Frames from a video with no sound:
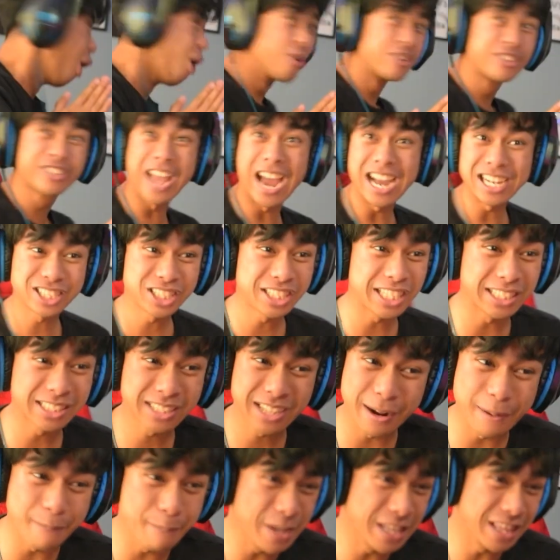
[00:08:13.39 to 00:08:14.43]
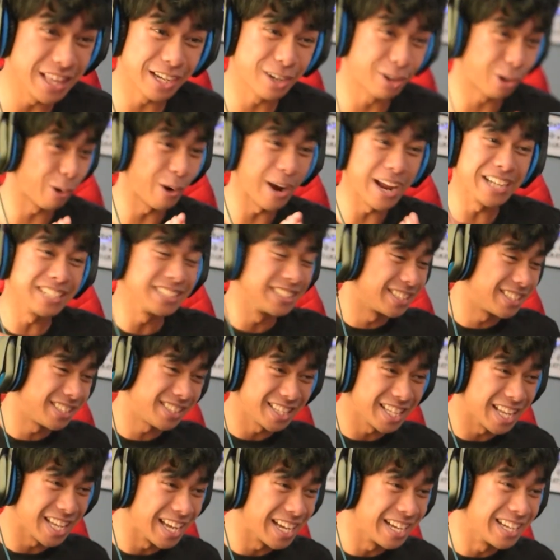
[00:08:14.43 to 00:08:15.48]
That shit's gonna be the craziest
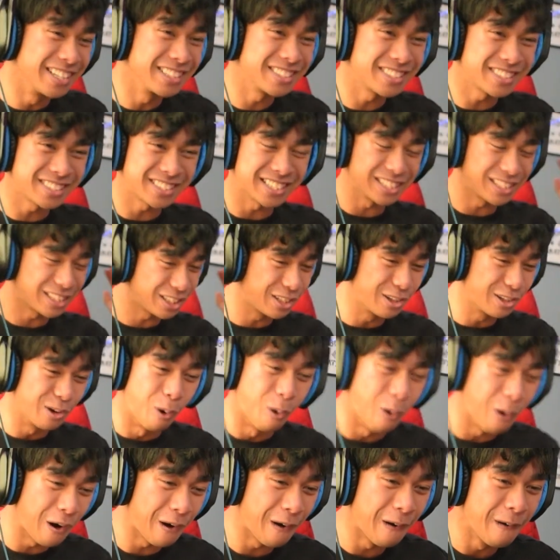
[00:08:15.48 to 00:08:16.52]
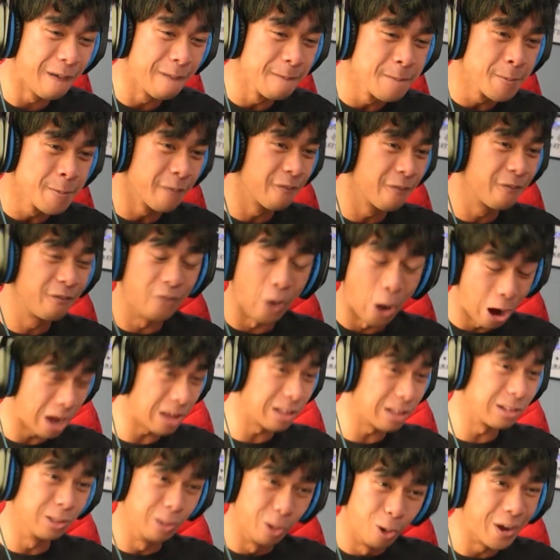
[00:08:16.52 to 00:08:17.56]
thing since Yor
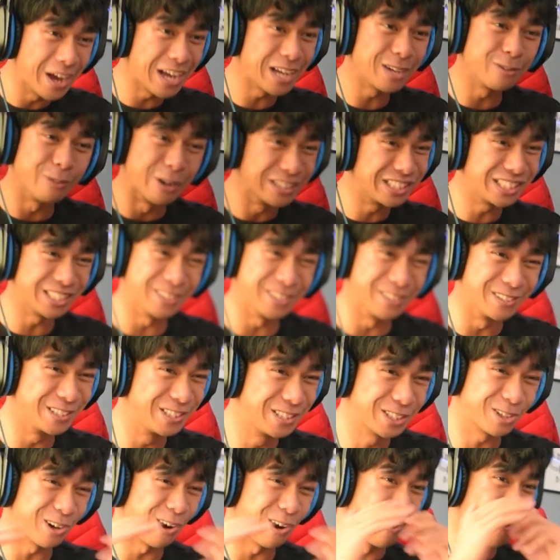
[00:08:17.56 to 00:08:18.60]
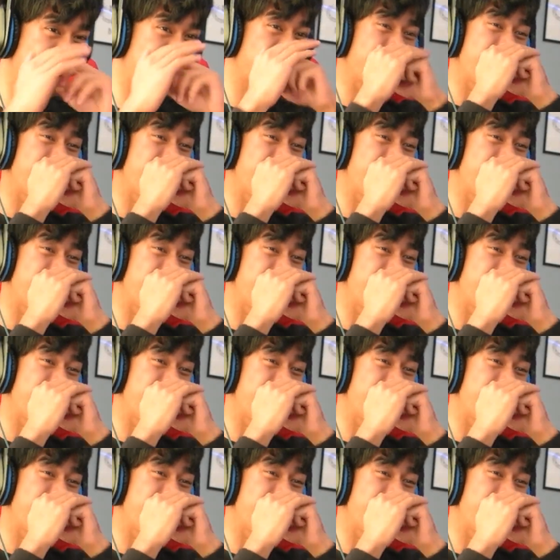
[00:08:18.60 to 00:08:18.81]
fought Loid when she was drunk.